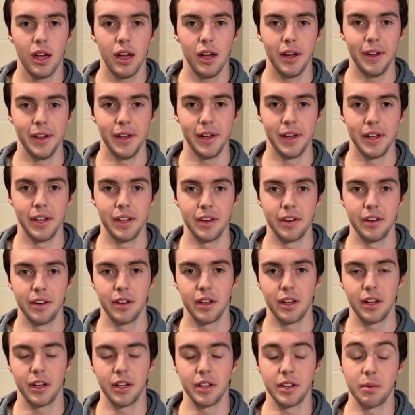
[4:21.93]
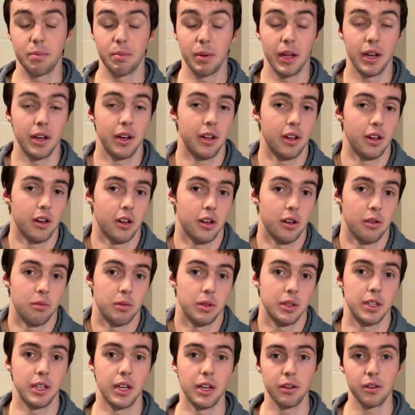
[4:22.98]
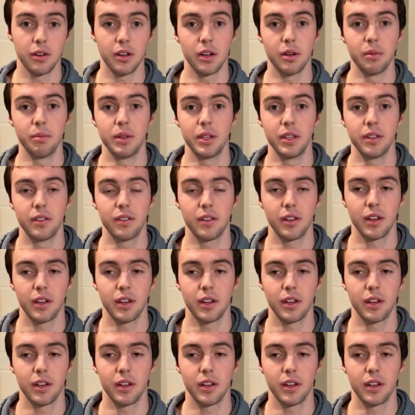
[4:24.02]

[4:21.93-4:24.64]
And depending on what the outcome is,